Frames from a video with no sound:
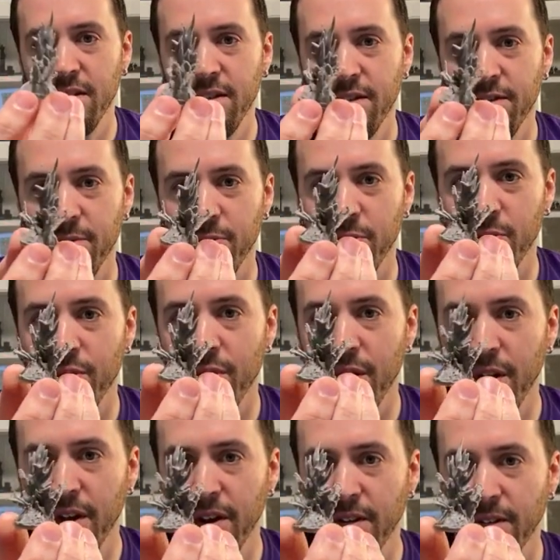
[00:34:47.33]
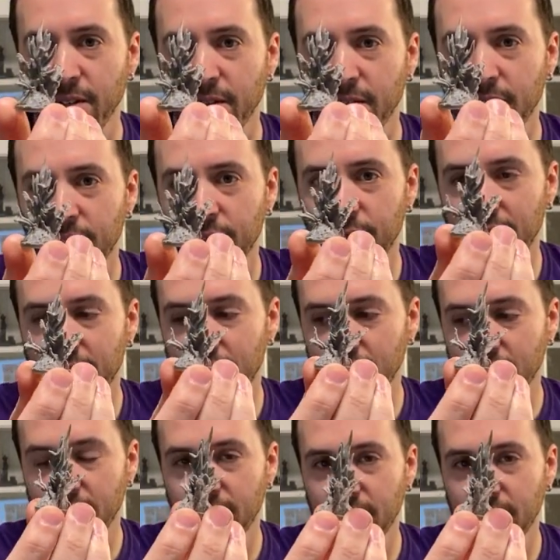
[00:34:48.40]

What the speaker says: from the Bray threat deck.